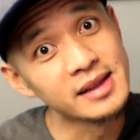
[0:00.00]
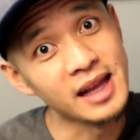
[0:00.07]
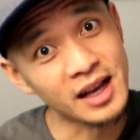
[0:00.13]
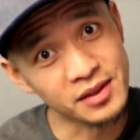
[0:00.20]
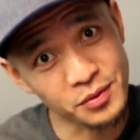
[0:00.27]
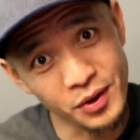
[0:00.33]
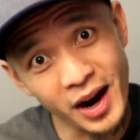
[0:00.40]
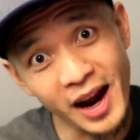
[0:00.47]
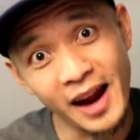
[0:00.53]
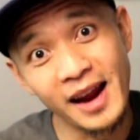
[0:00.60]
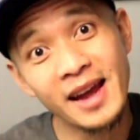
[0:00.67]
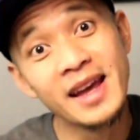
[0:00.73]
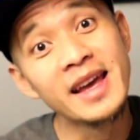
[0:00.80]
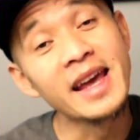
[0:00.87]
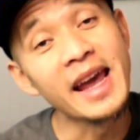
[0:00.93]
That's right,
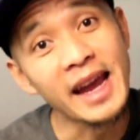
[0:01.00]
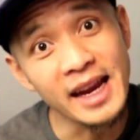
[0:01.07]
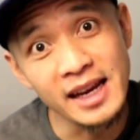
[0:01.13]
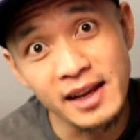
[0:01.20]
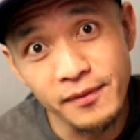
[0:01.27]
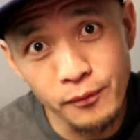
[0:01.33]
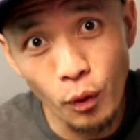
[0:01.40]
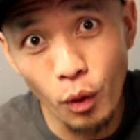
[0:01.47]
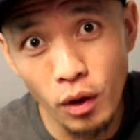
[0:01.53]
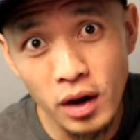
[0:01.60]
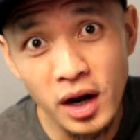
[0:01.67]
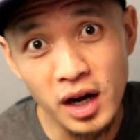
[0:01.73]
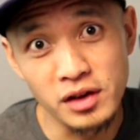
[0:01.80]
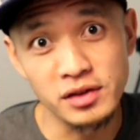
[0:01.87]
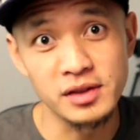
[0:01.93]

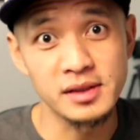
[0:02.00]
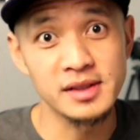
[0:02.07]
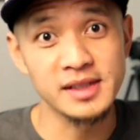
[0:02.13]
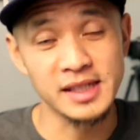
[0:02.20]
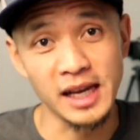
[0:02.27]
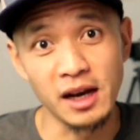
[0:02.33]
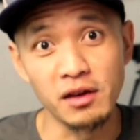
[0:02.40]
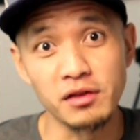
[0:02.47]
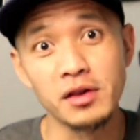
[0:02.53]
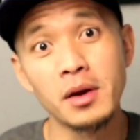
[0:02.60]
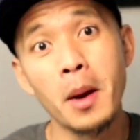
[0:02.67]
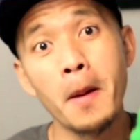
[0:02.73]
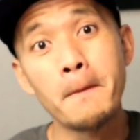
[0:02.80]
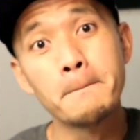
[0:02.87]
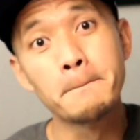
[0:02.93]
8,400 sales
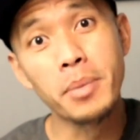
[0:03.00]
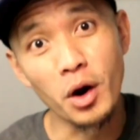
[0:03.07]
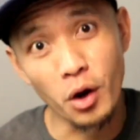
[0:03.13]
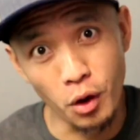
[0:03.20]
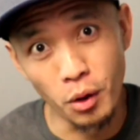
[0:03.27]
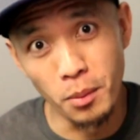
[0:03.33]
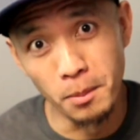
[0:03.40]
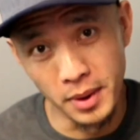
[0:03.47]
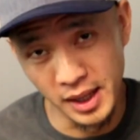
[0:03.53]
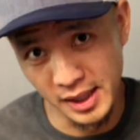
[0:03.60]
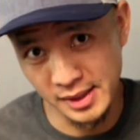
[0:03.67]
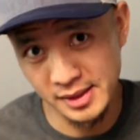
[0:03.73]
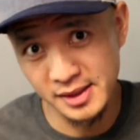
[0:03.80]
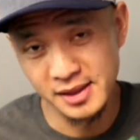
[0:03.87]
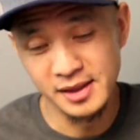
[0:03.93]
per
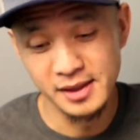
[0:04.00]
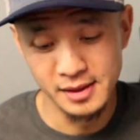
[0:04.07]
month.